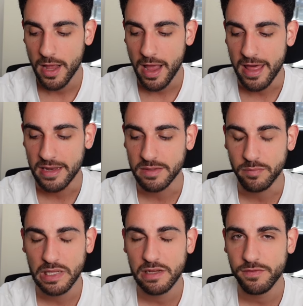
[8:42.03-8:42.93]
And it's a
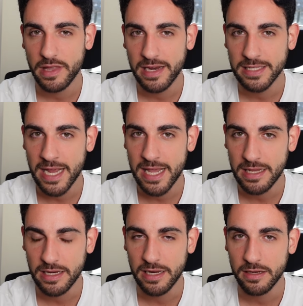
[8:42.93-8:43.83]
belief that I've
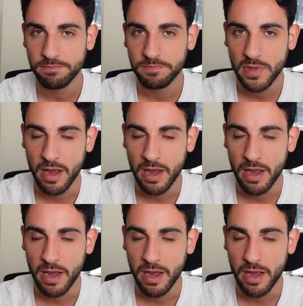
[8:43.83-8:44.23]
taken in,